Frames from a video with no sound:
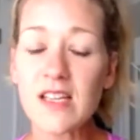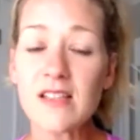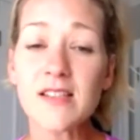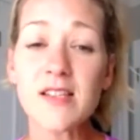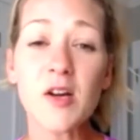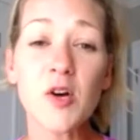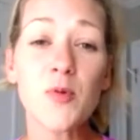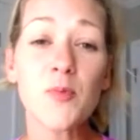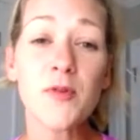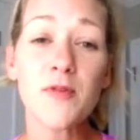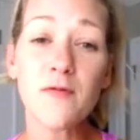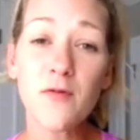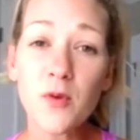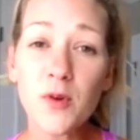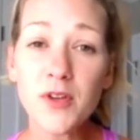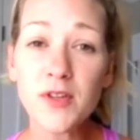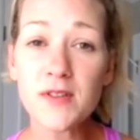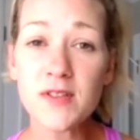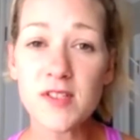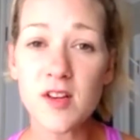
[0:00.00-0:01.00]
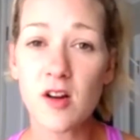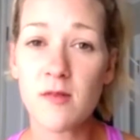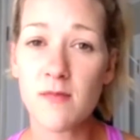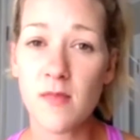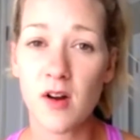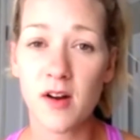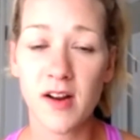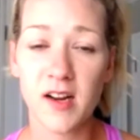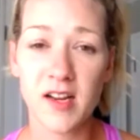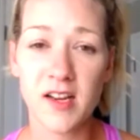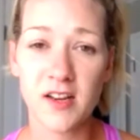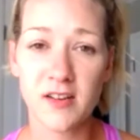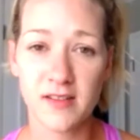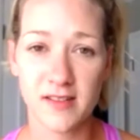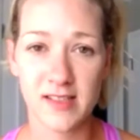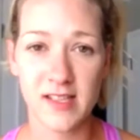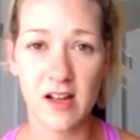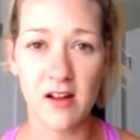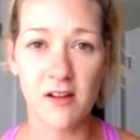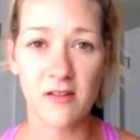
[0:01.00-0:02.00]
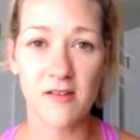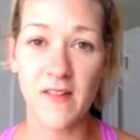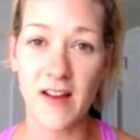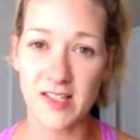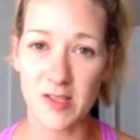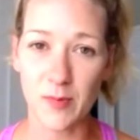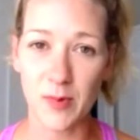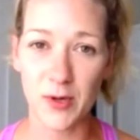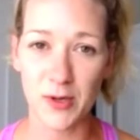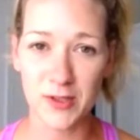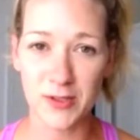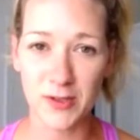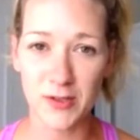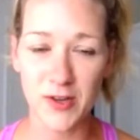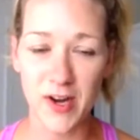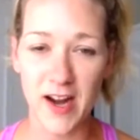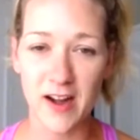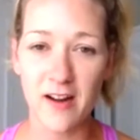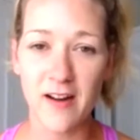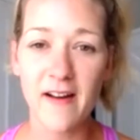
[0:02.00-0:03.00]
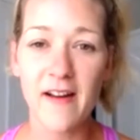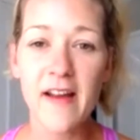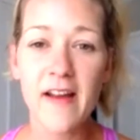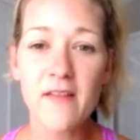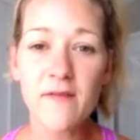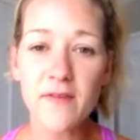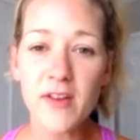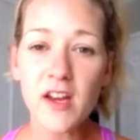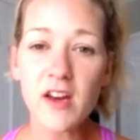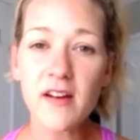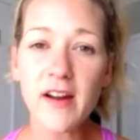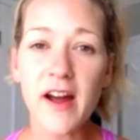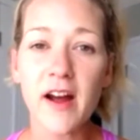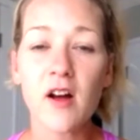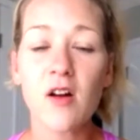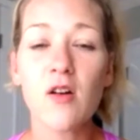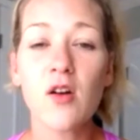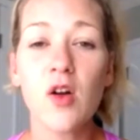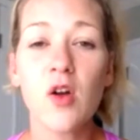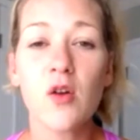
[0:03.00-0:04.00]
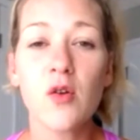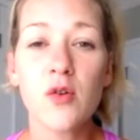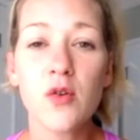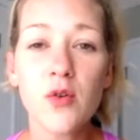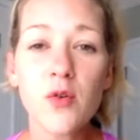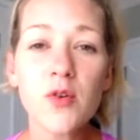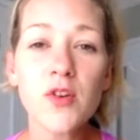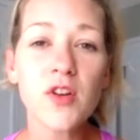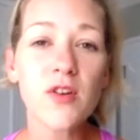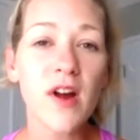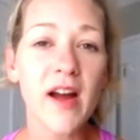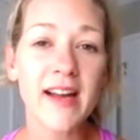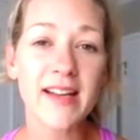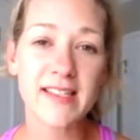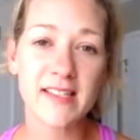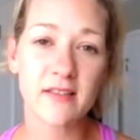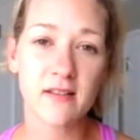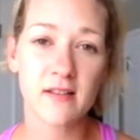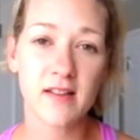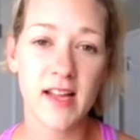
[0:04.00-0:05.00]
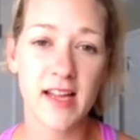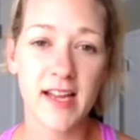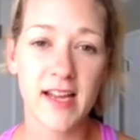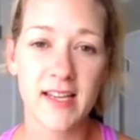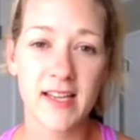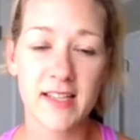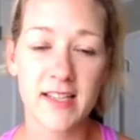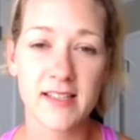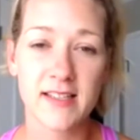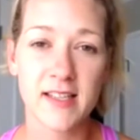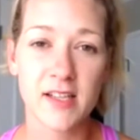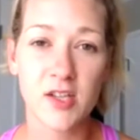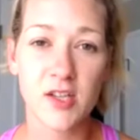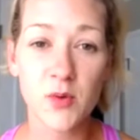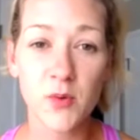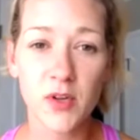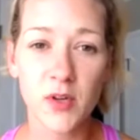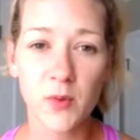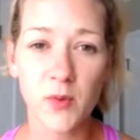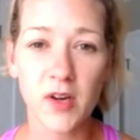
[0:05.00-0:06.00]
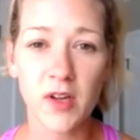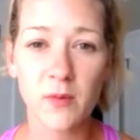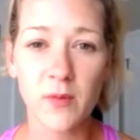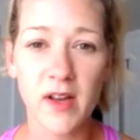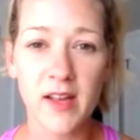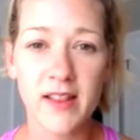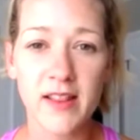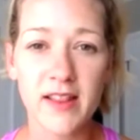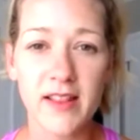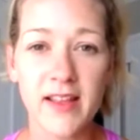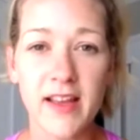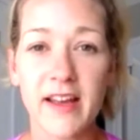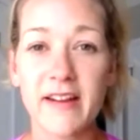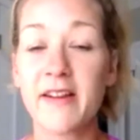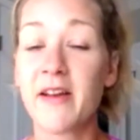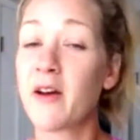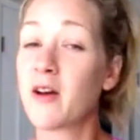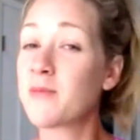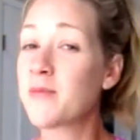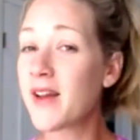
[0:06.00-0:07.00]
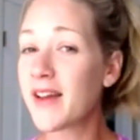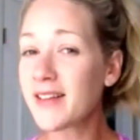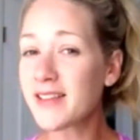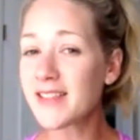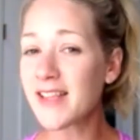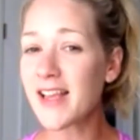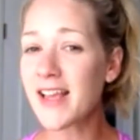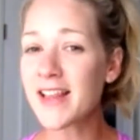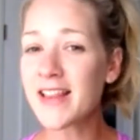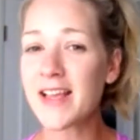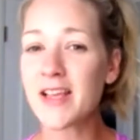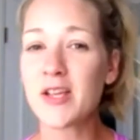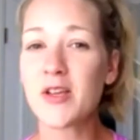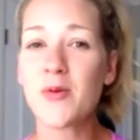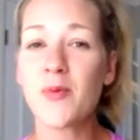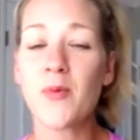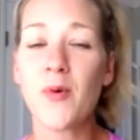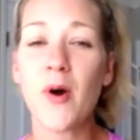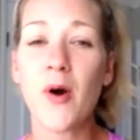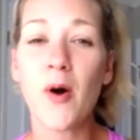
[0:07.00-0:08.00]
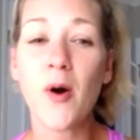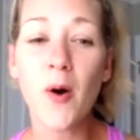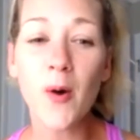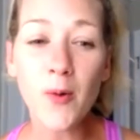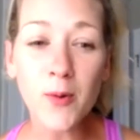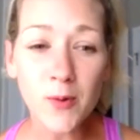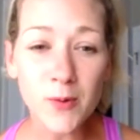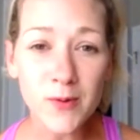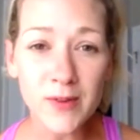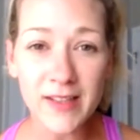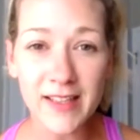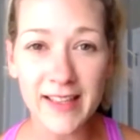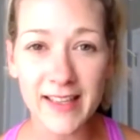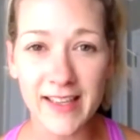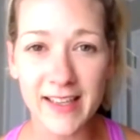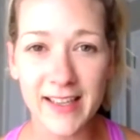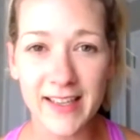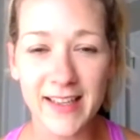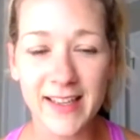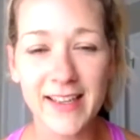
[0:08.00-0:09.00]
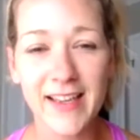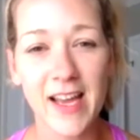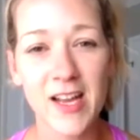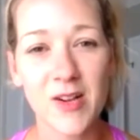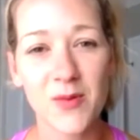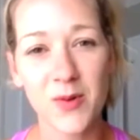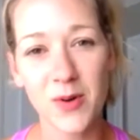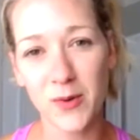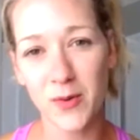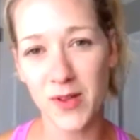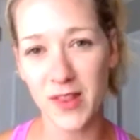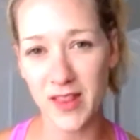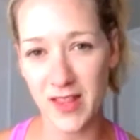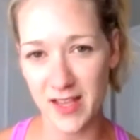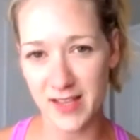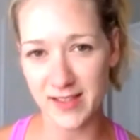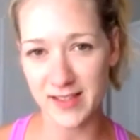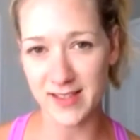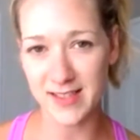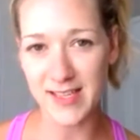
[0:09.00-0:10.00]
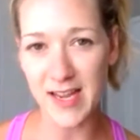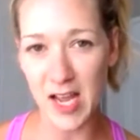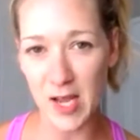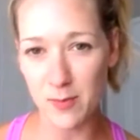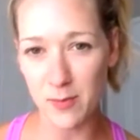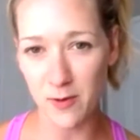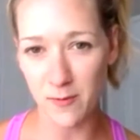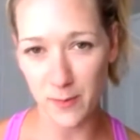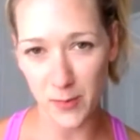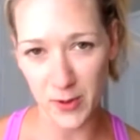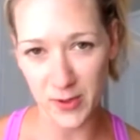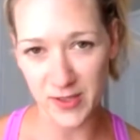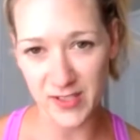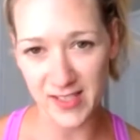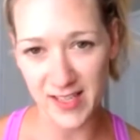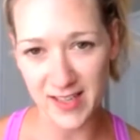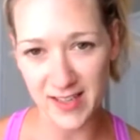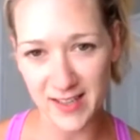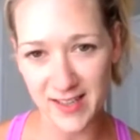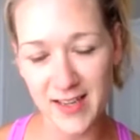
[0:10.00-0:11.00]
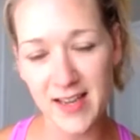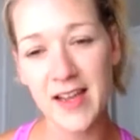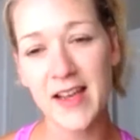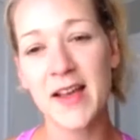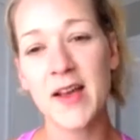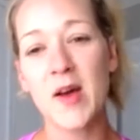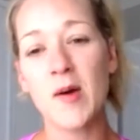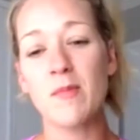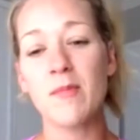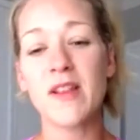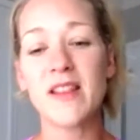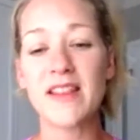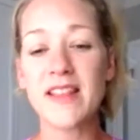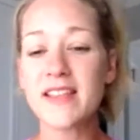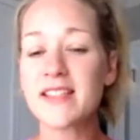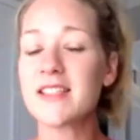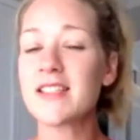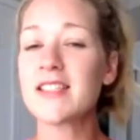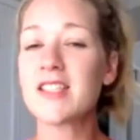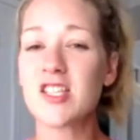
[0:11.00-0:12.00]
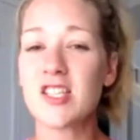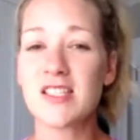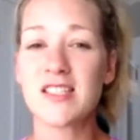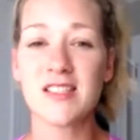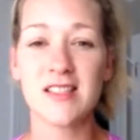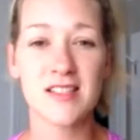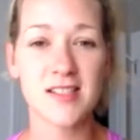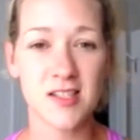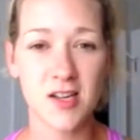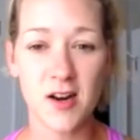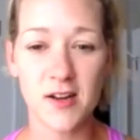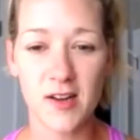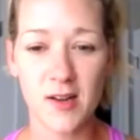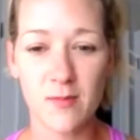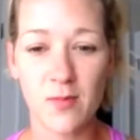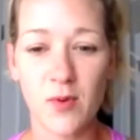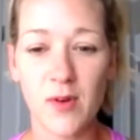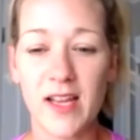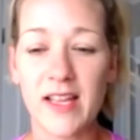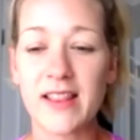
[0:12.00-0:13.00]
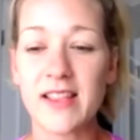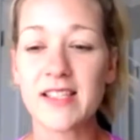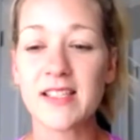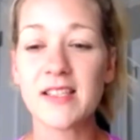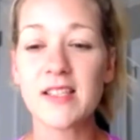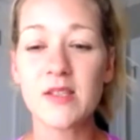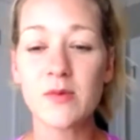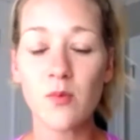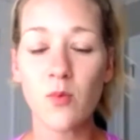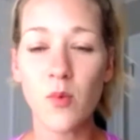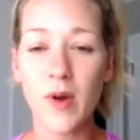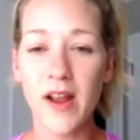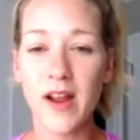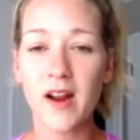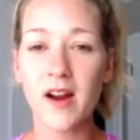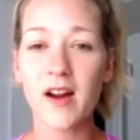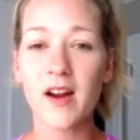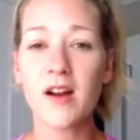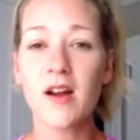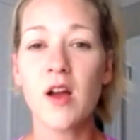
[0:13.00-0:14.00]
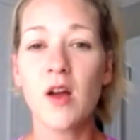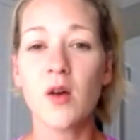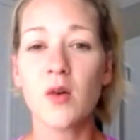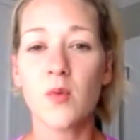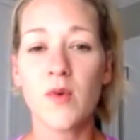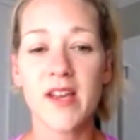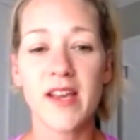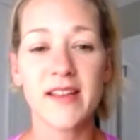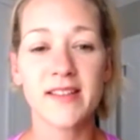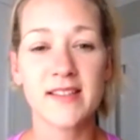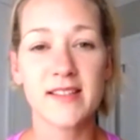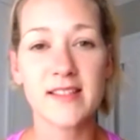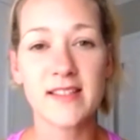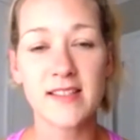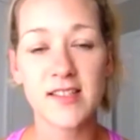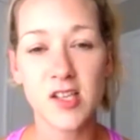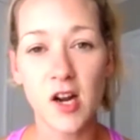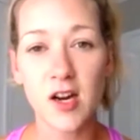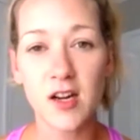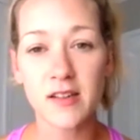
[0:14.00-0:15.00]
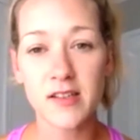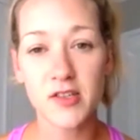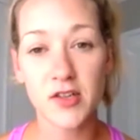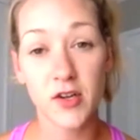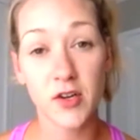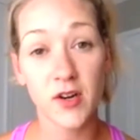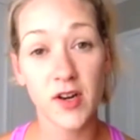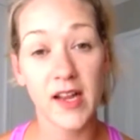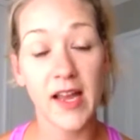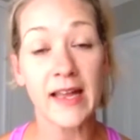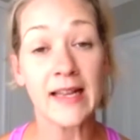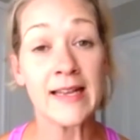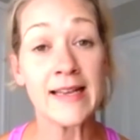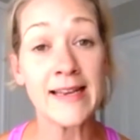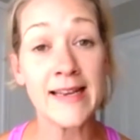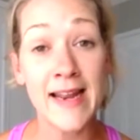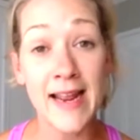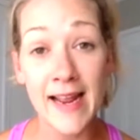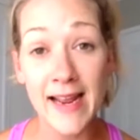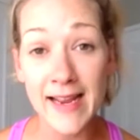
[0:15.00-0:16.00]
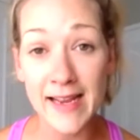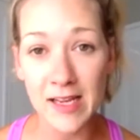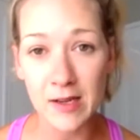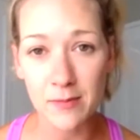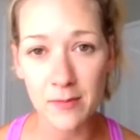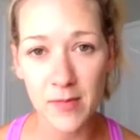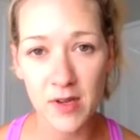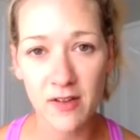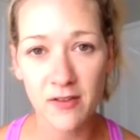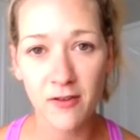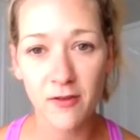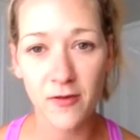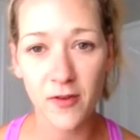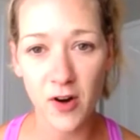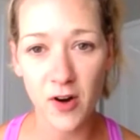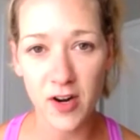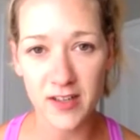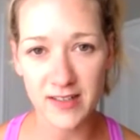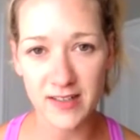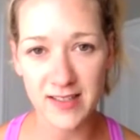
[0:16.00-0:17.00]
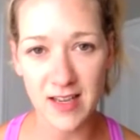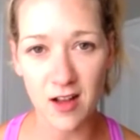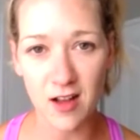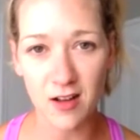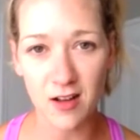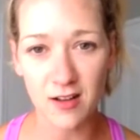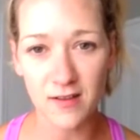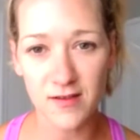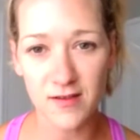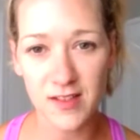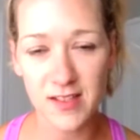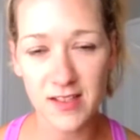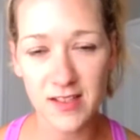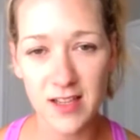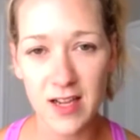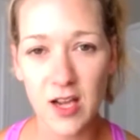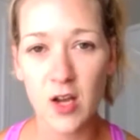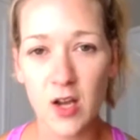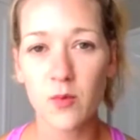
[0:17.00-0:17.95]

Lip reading: So before you start marketing yourself as a personal trainer, figure out who your ideal client is that you want to work with. And now, I'm not saying that you only can work with this type of person, but this is just the starting point. This is where we can start to create a name for ourselves.